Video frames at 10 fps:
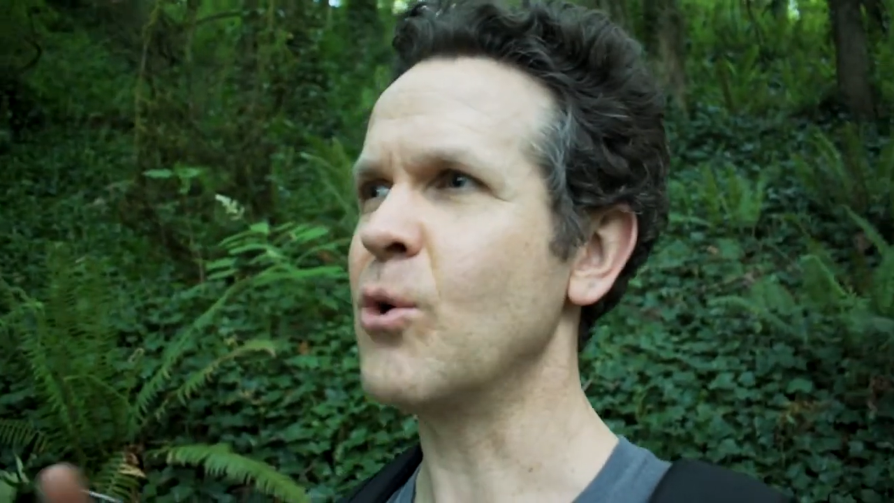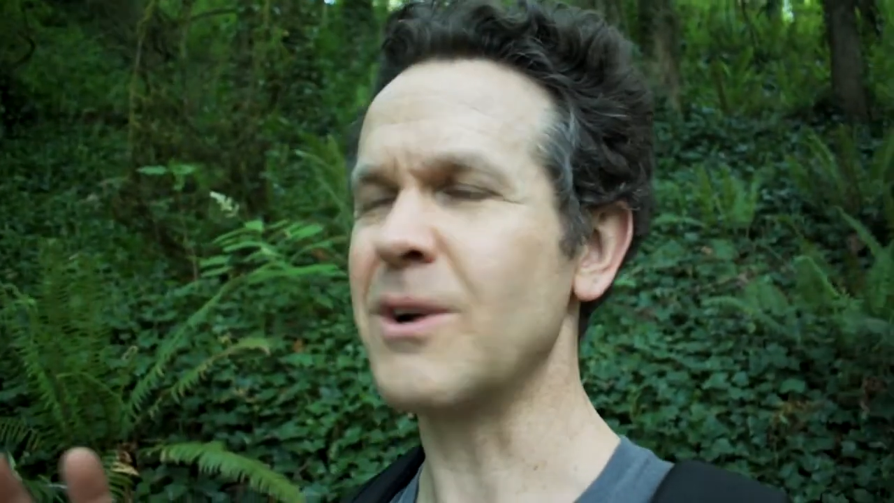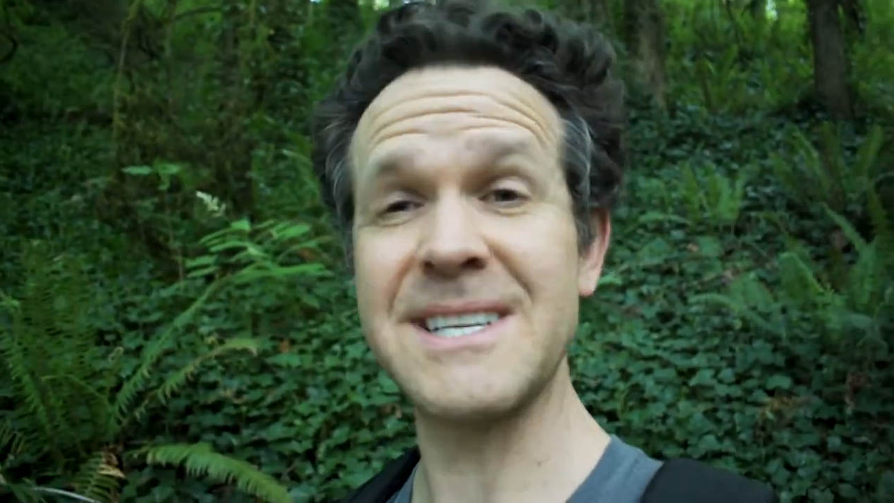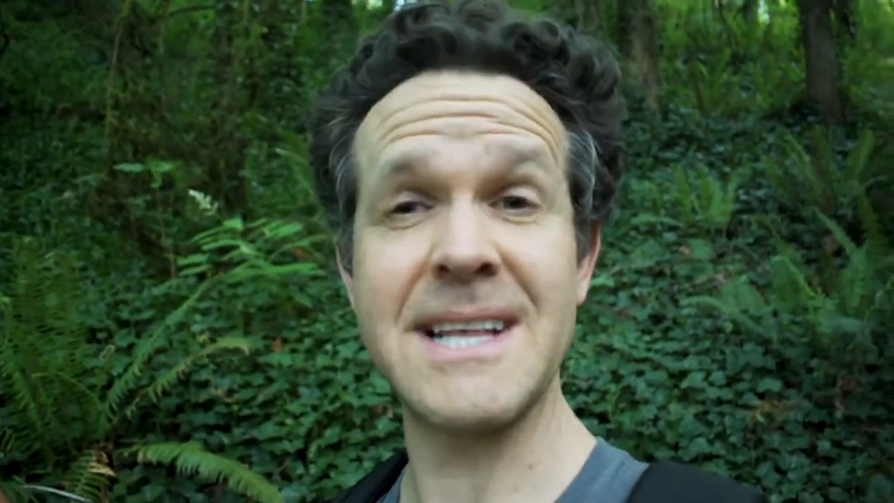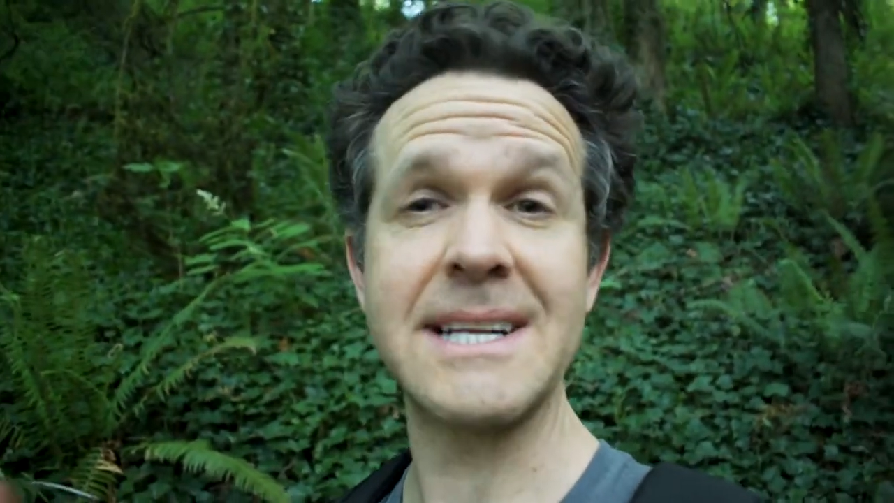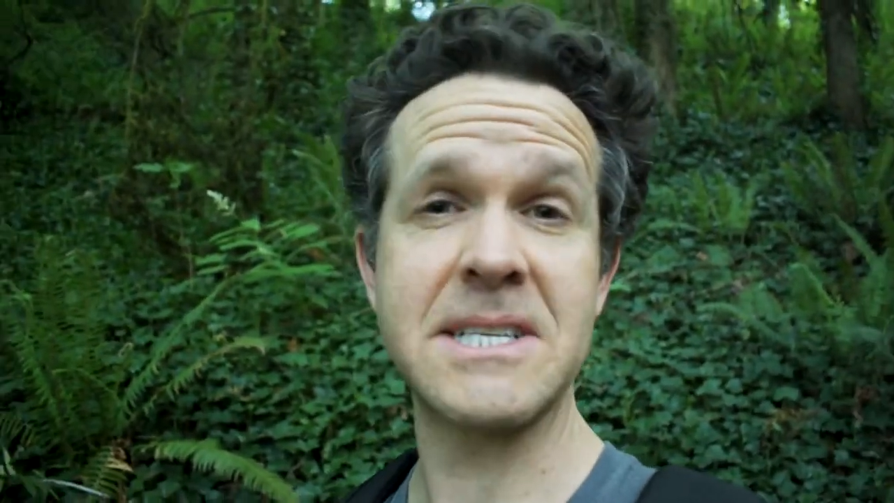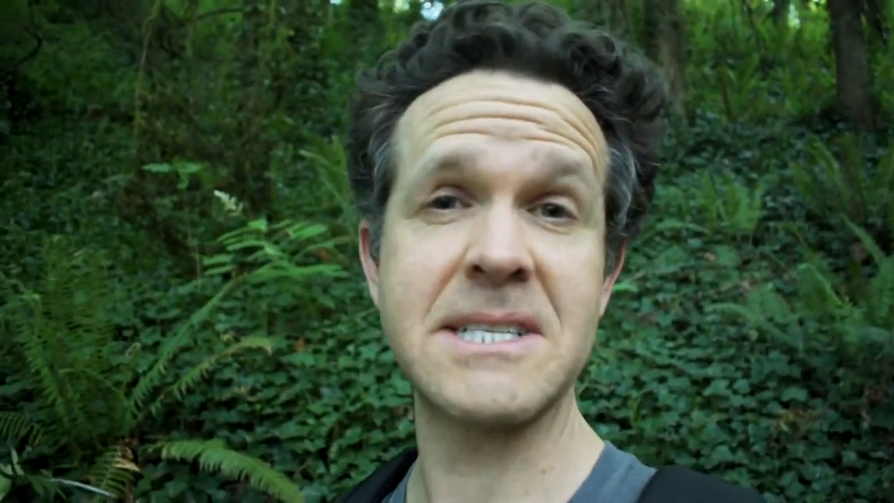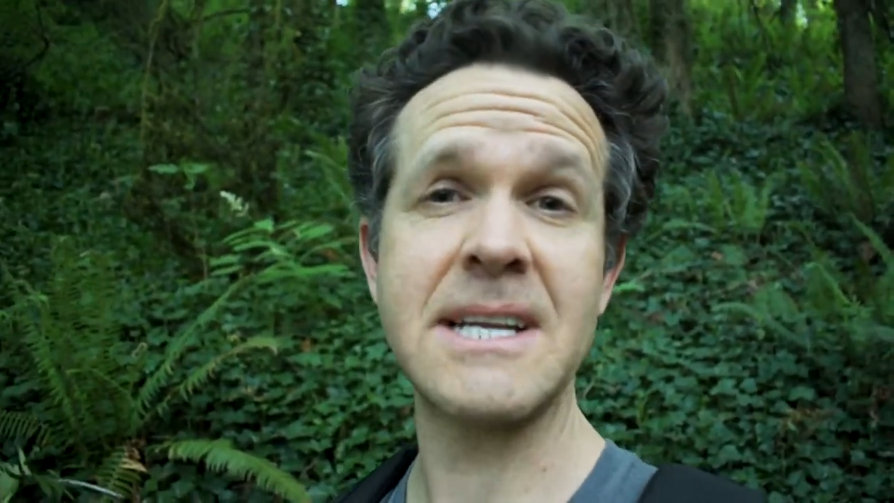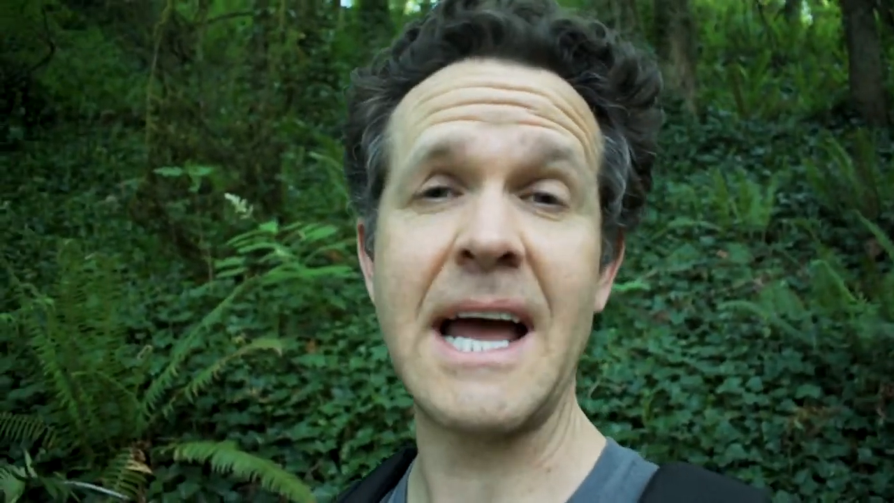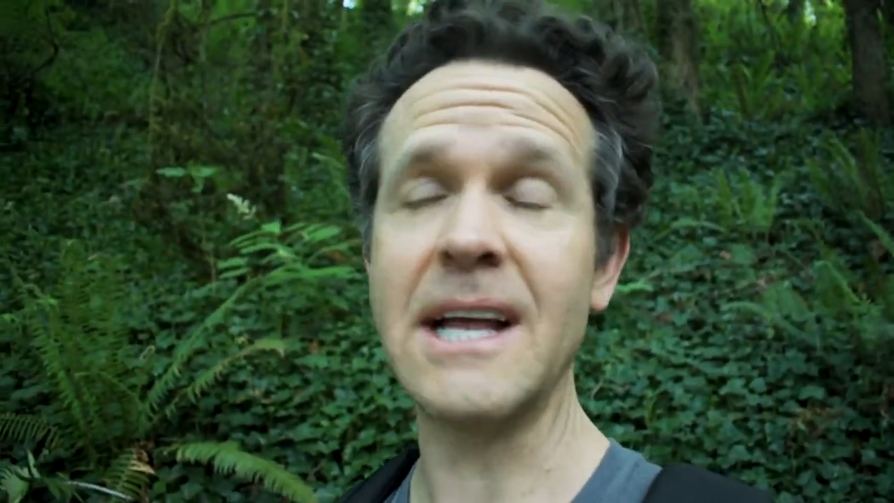or at least that
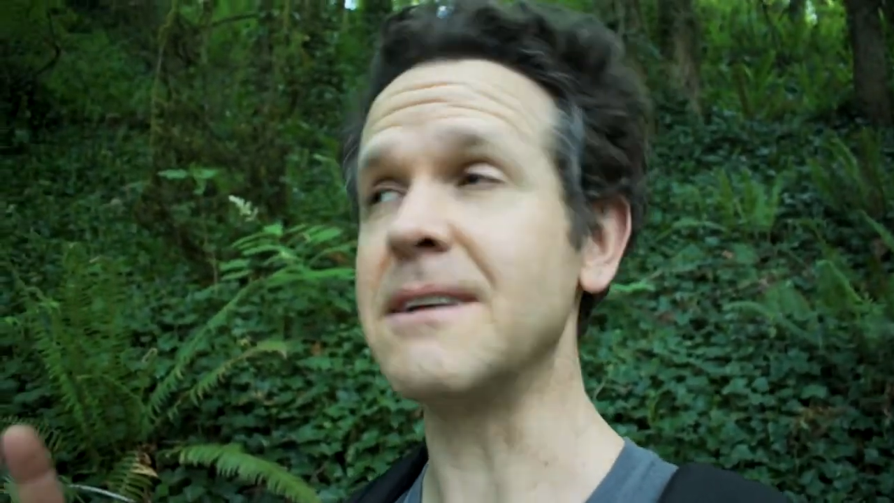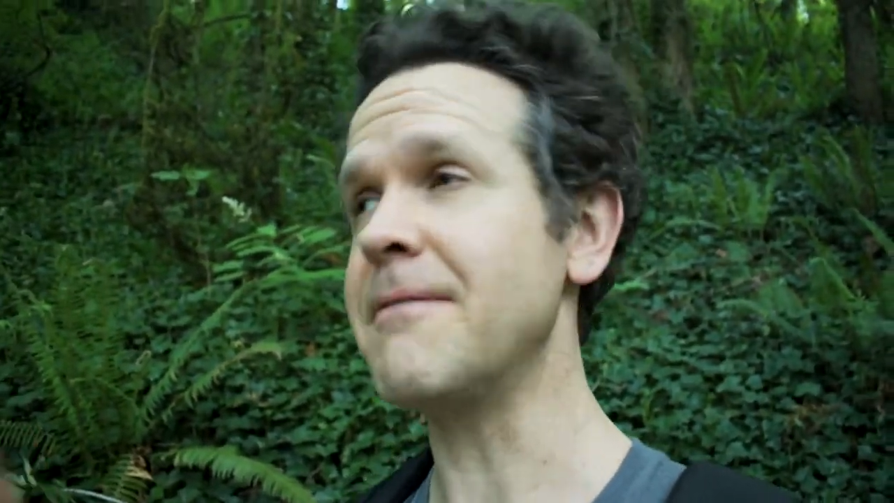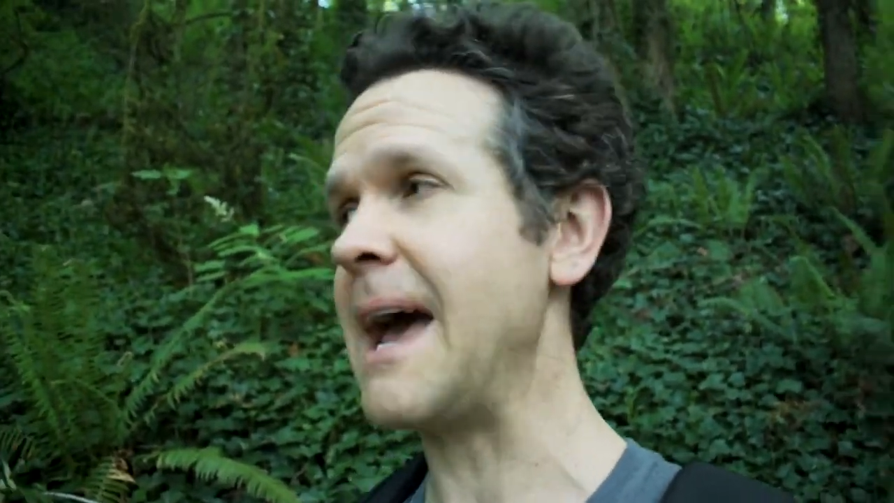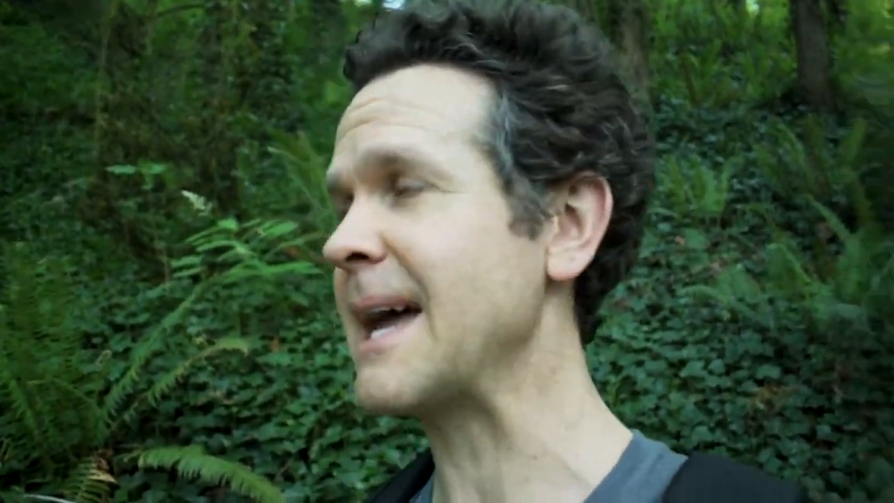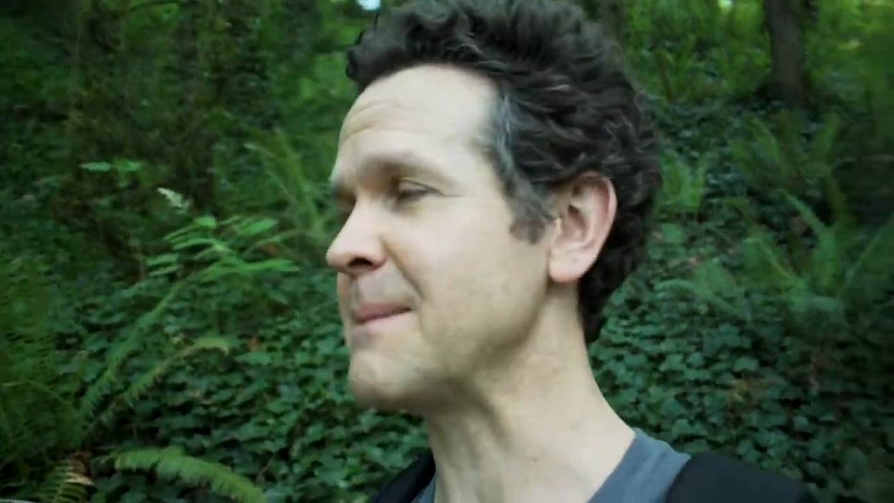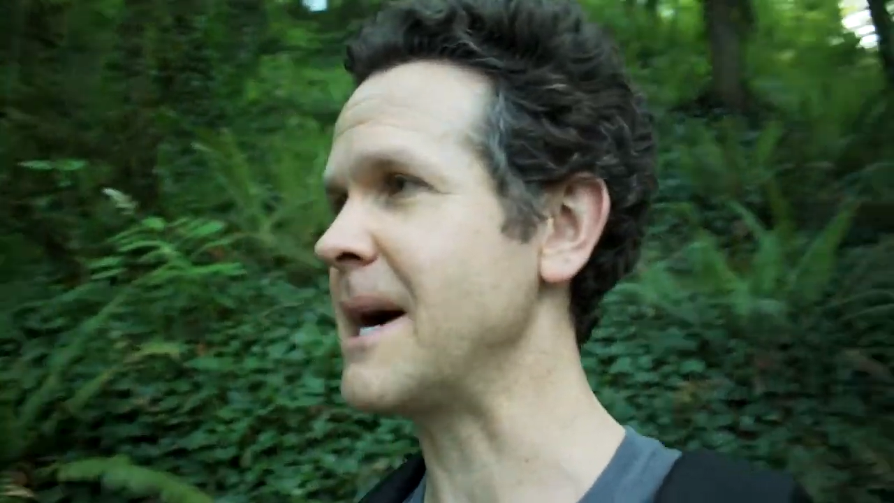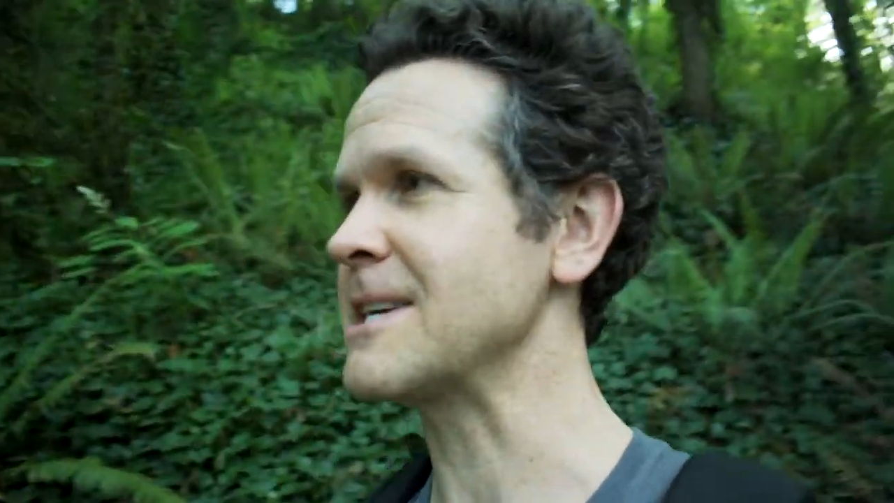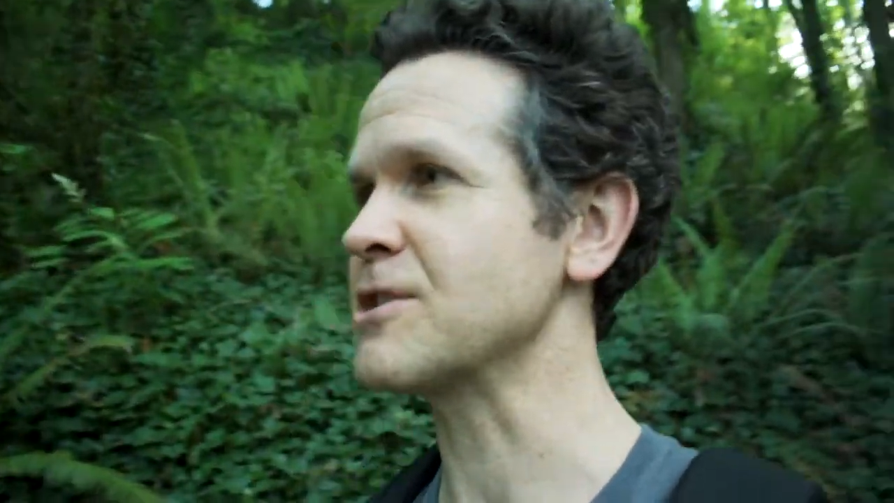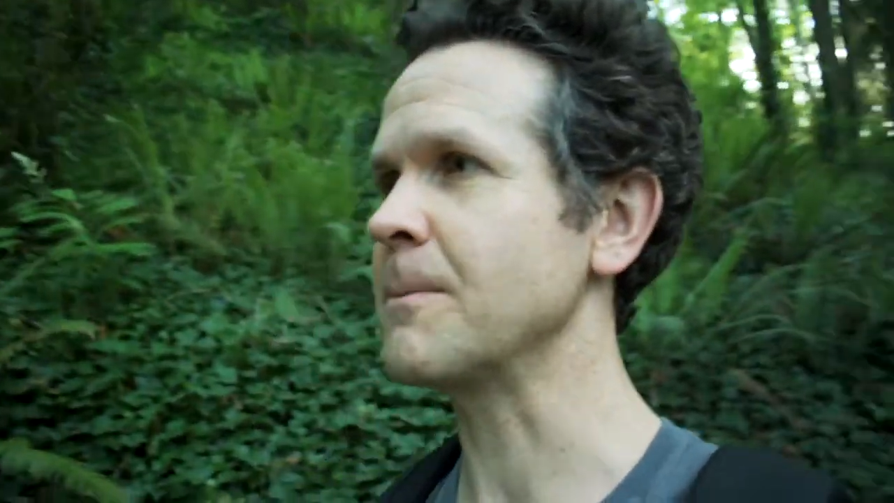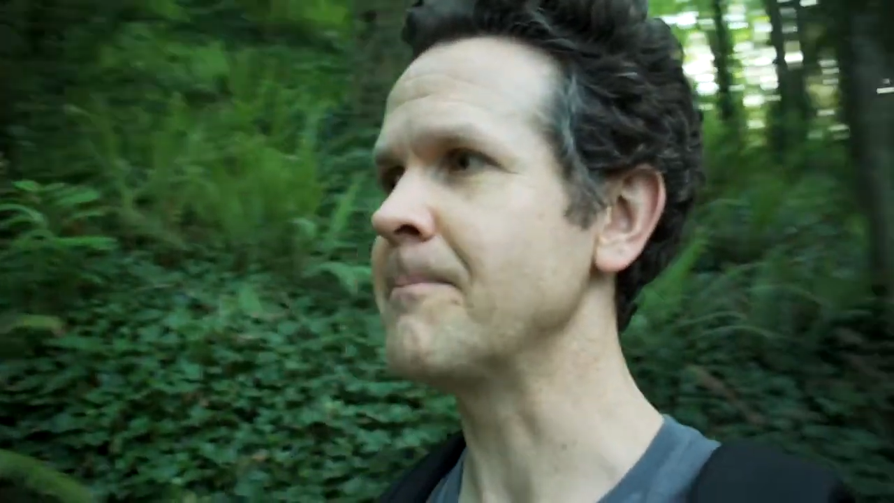style of
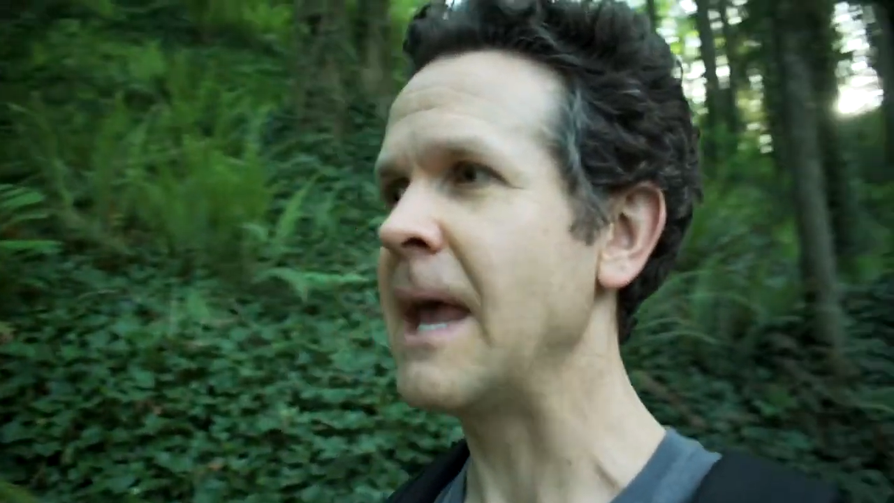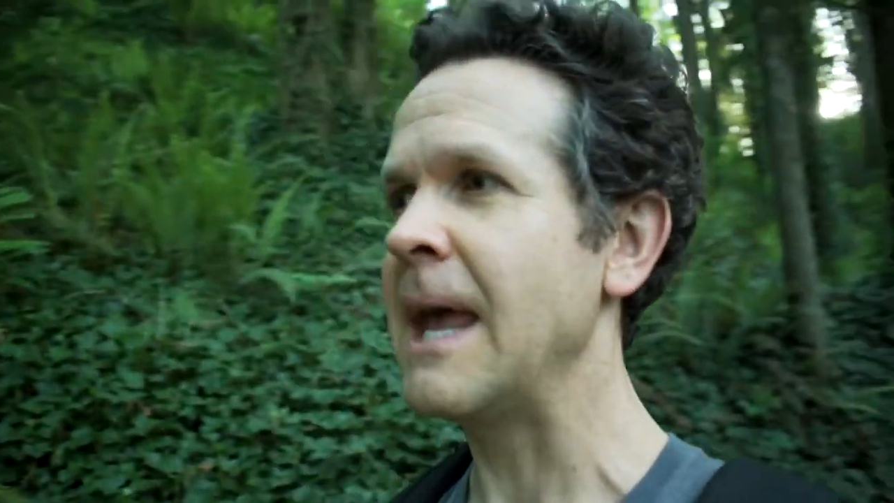atomizer.